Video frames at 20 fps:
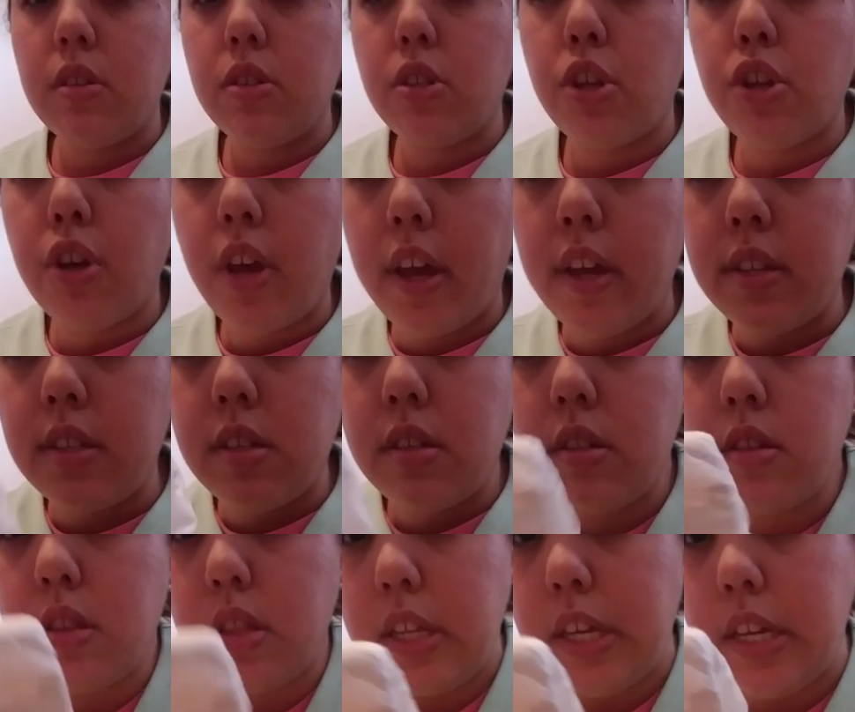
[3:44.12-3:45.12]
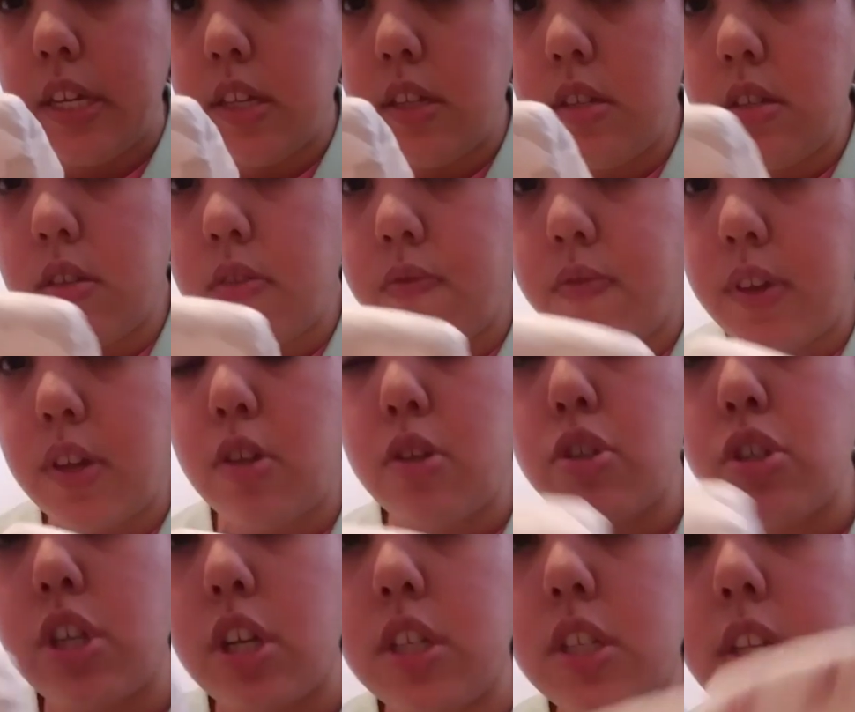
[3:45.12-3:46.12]
you guys, these feel
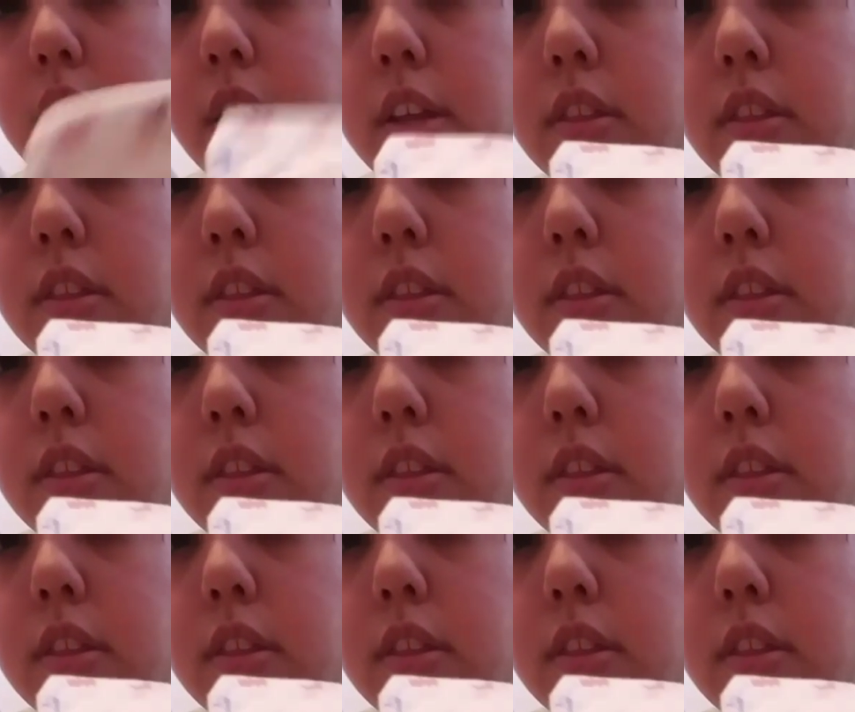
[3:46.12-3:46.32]
just like